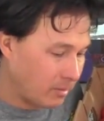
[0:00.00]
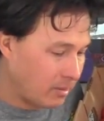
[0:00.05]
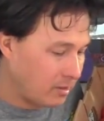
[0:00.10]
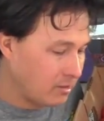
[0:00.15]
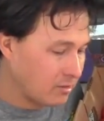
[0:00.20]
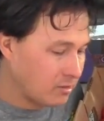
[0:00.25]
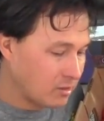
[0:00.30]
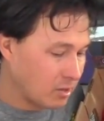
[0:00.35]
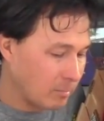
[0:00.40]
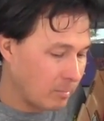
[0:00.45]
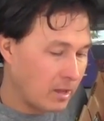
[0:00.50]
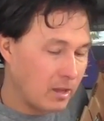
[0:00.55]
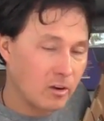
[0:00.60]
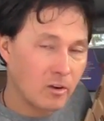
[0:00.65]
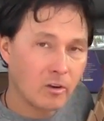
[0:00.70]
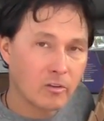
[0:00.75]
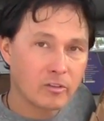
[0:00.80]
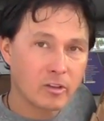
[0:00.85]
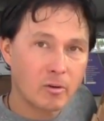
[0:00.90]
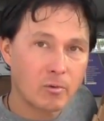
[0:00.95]
These
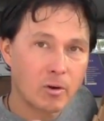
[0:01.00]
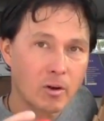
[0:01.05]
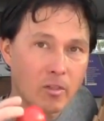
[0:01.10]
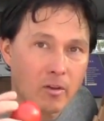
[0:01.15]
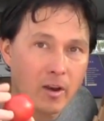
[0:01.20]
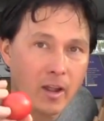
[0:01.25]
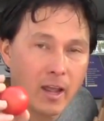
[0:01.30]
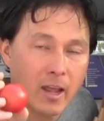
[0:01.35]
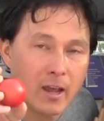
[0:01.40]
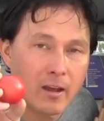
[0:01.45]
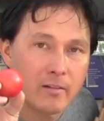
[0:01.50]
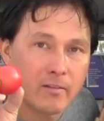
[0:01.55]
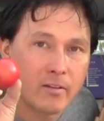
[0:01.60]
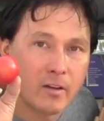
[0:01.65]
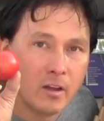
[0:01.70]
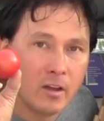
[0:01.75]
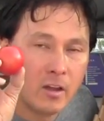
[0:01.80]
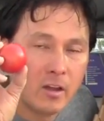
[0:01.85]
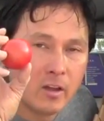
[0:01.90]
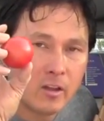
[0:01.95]
tomatoes, I'd rather have
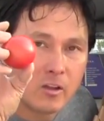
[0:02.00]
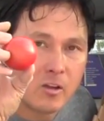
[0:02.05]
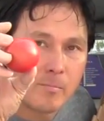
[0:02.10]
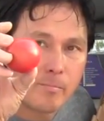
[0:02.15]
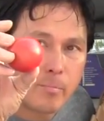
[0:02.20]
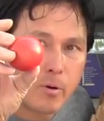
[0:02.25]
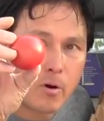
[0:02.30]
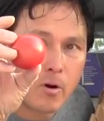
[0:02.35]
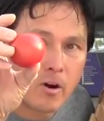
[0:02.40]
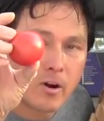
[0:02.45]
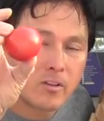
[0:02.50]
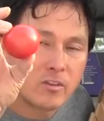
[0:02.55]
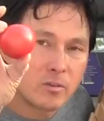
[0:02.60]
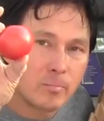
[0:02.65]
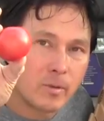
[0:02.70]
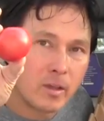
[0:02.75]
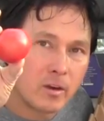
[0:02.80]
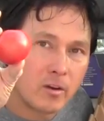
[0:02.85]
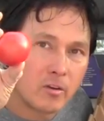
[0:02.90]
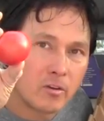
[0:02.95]
Campari
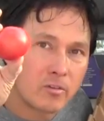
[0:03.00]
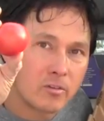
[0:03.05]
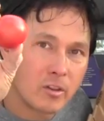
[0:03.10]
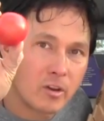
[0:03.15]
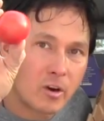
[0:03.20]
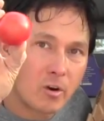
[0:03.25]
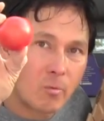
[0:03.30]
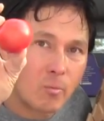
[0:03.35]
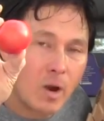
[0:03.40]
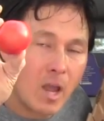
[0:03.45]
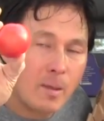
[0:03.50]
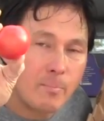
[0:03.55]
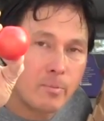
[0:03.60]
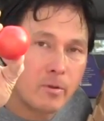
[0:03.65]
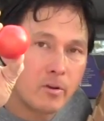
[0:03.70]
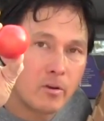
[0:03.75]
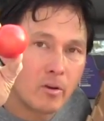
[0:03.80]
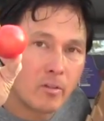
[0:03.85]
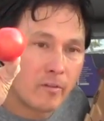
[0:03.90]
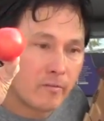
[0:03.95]
tomatoes that are
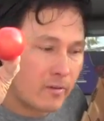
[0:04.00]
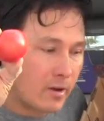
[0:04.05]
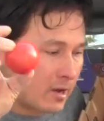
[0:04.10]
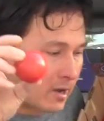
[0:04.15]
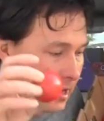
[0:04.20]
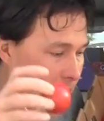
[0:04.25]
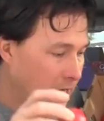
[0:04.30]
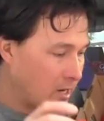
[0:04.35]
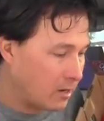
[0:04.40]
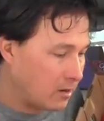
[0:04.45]
ripened on the vine,